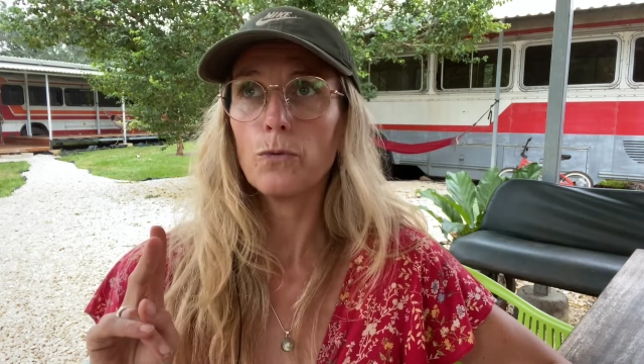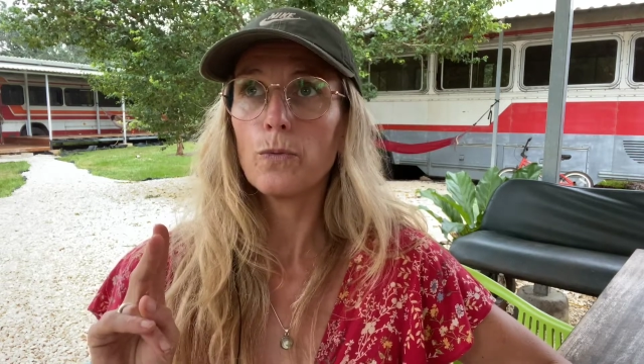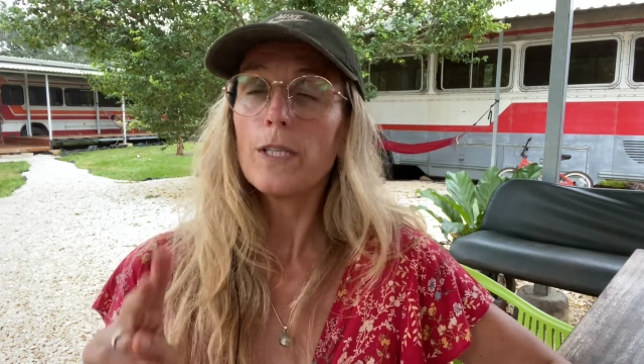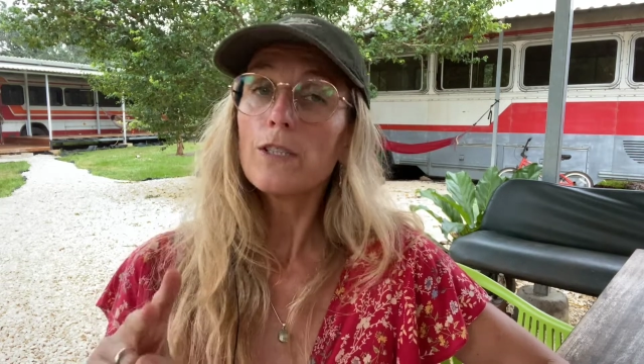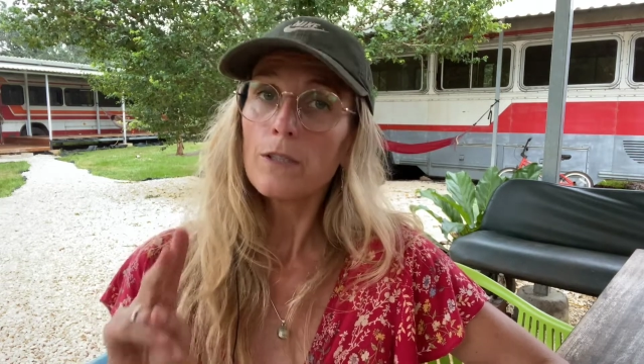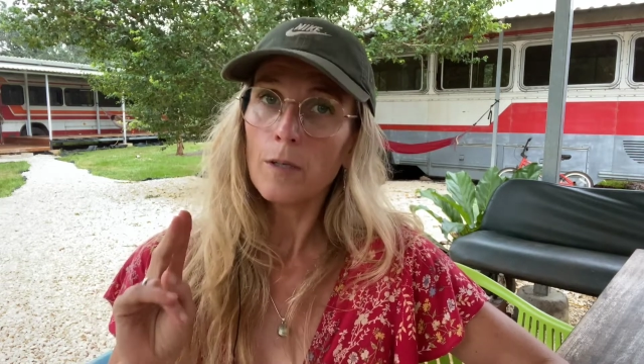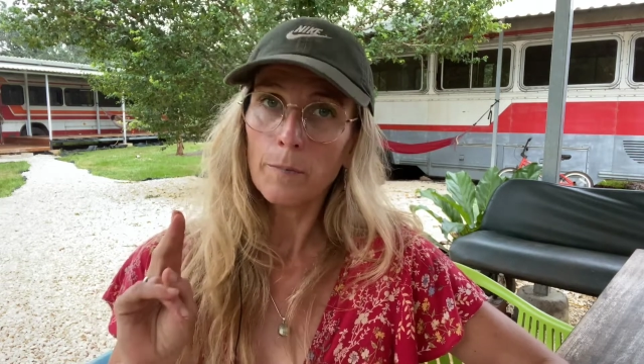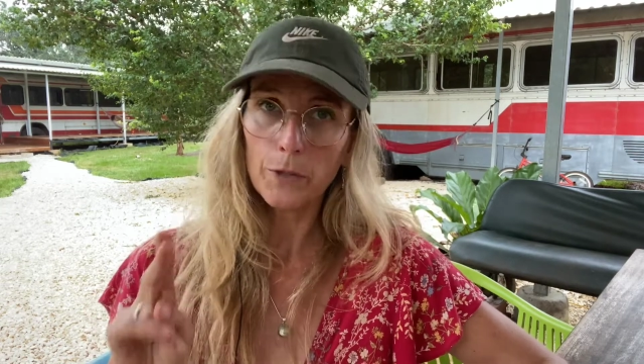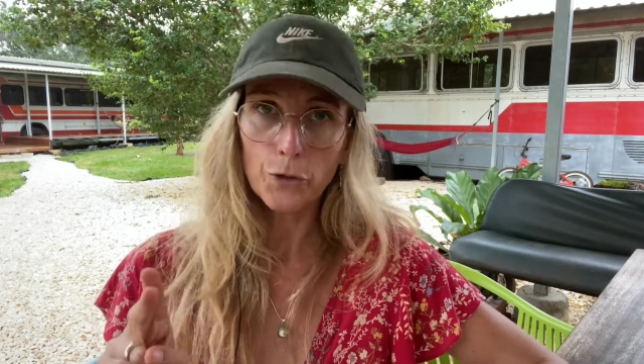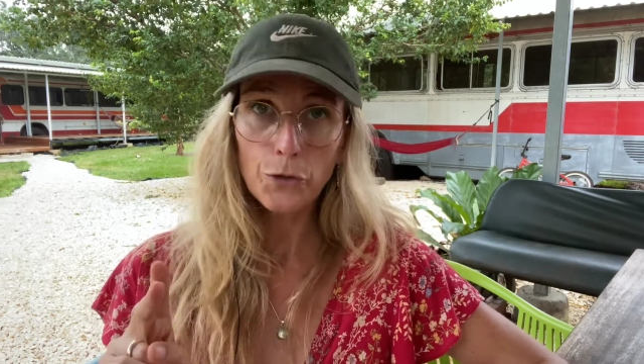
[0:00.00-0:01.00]
reason
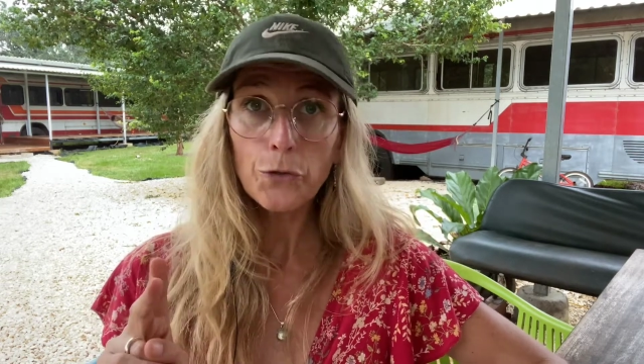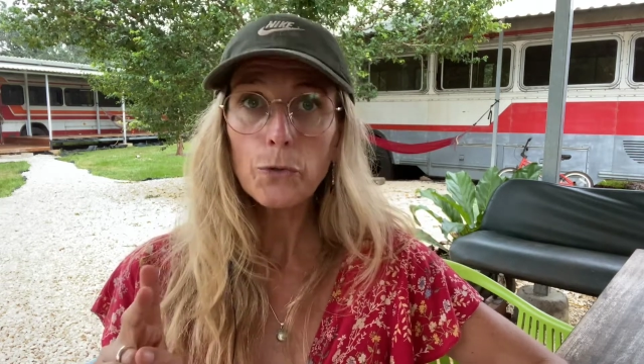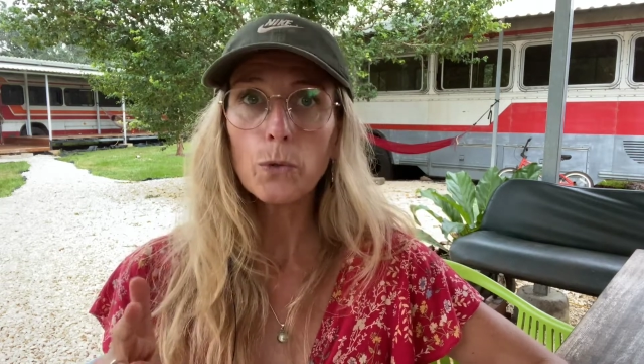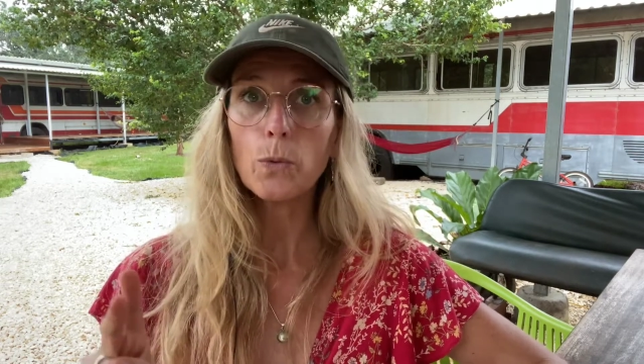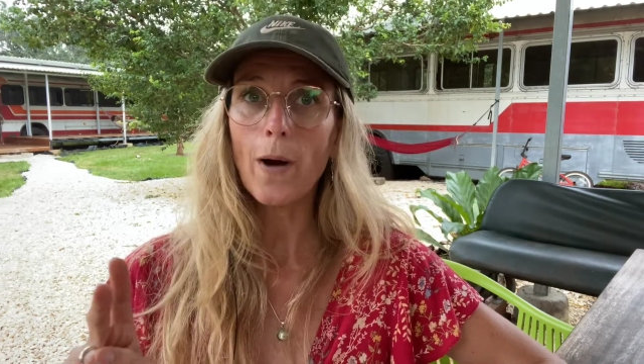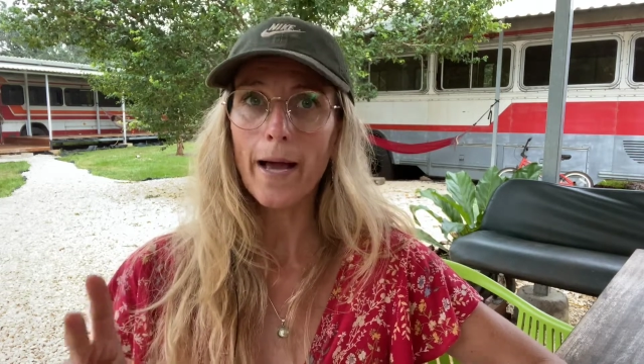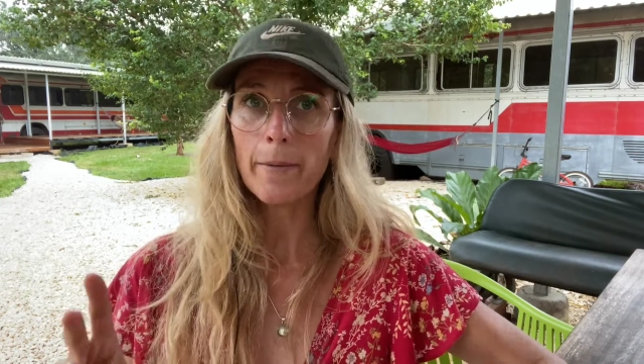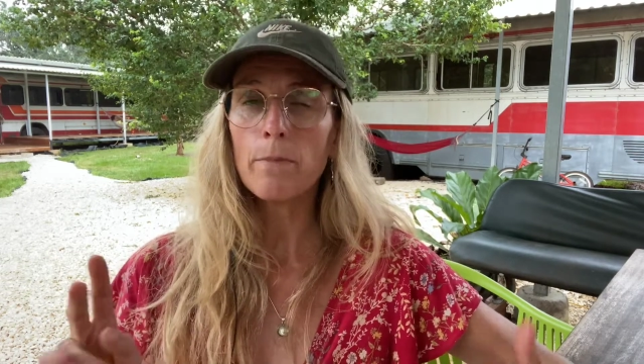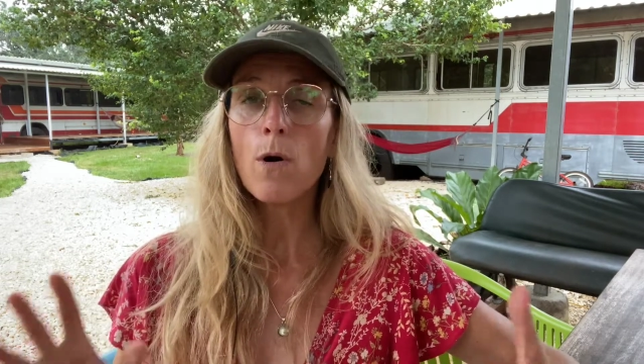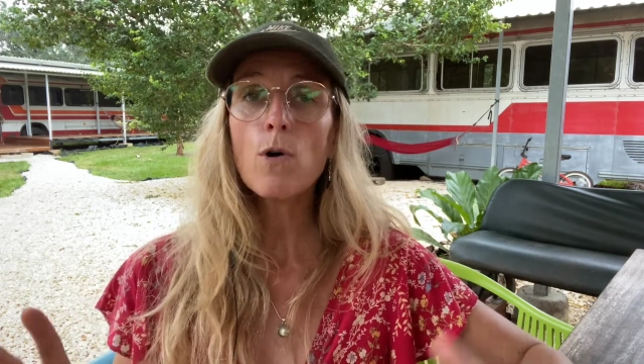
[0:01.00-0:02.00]
number 2 why
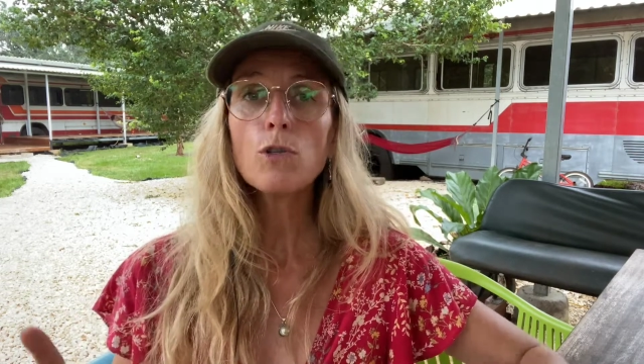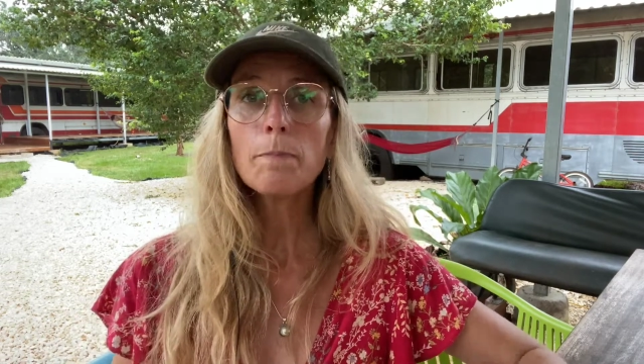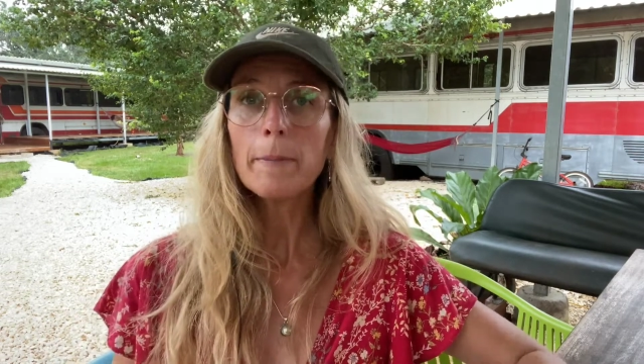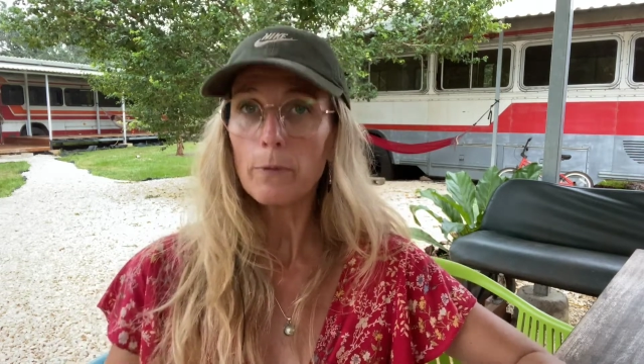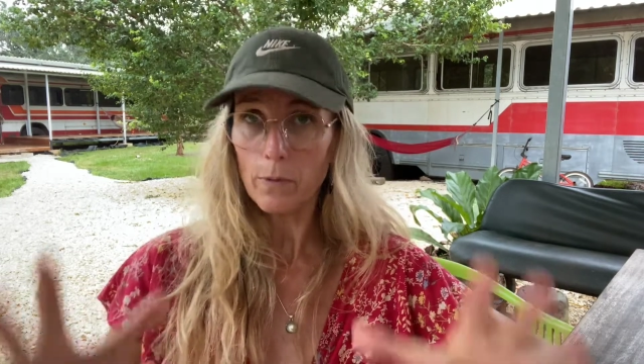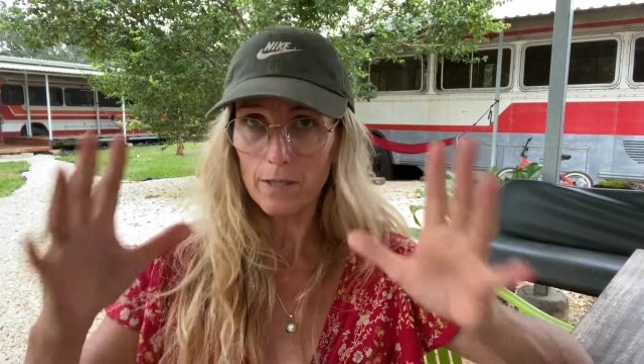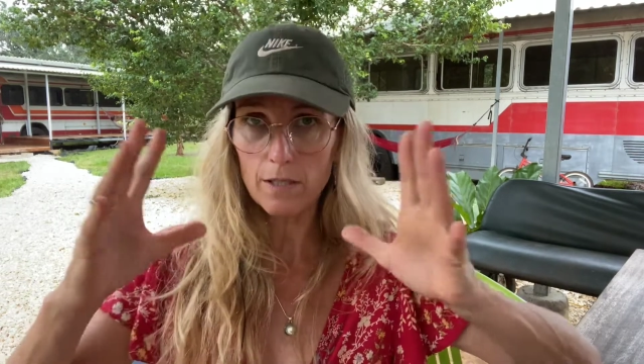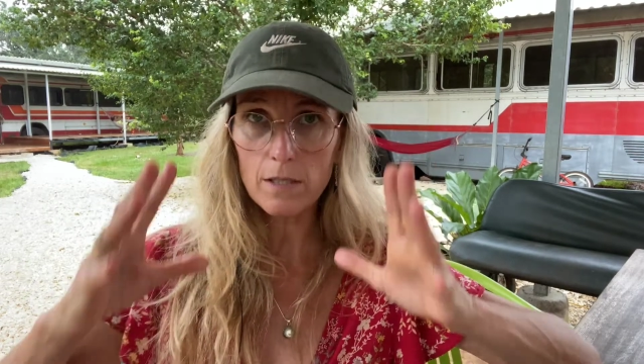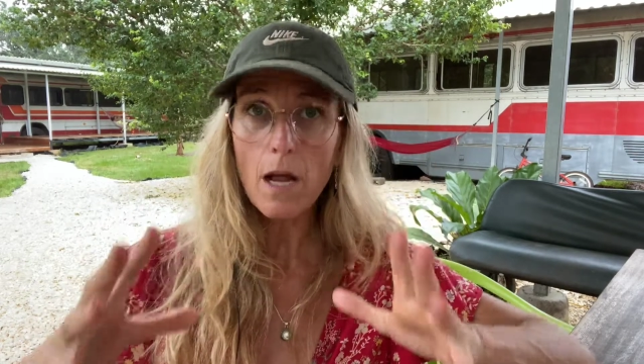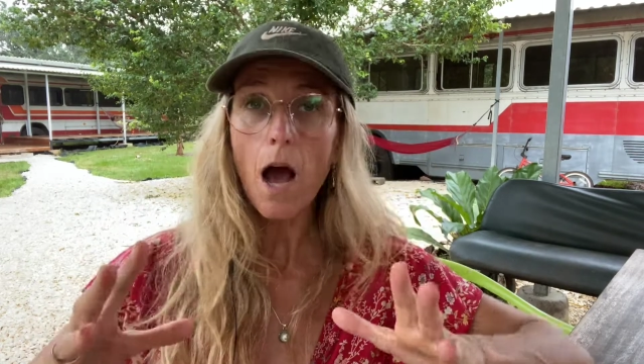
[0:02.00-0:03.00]
most people are
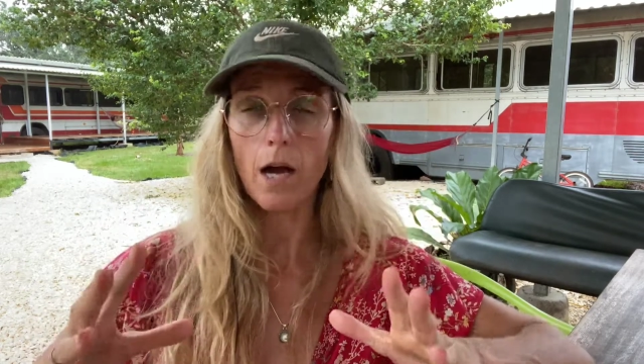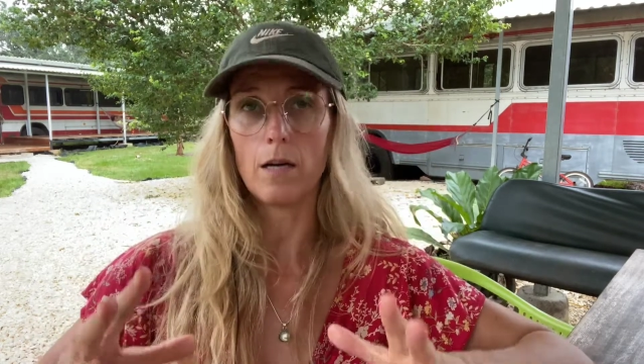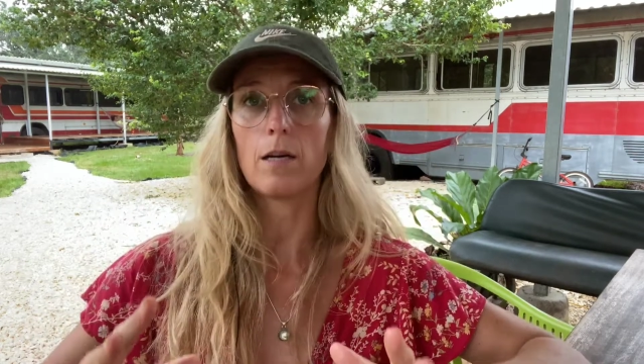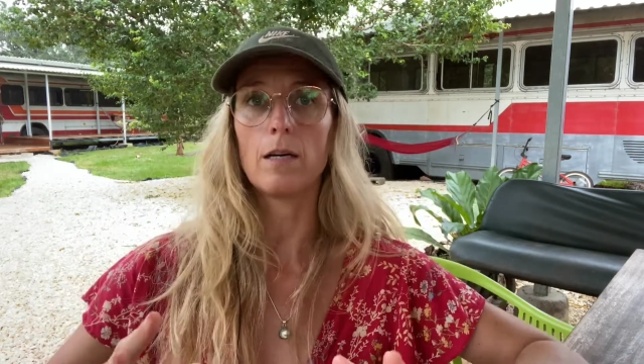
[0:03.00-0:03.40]
stuck